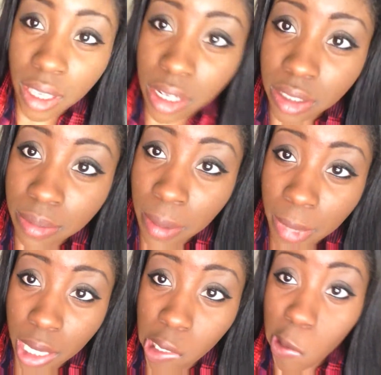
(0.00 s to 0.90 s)
here's my
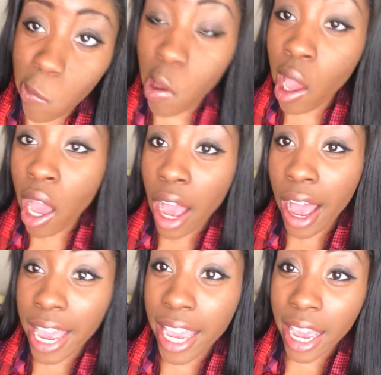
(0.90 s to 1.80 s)
makeup.
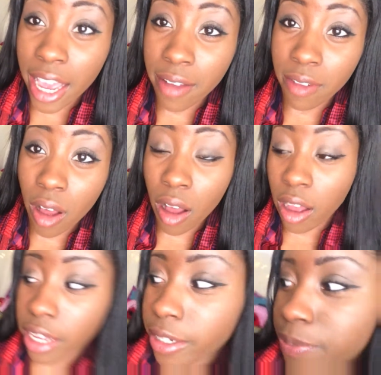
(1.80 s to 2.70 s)
I have
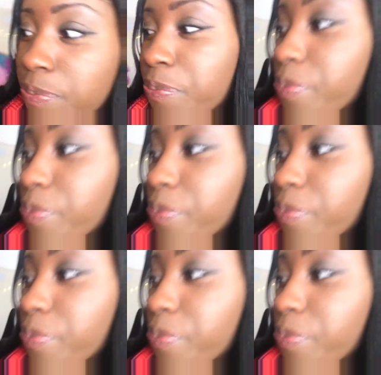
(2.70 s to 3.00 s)
on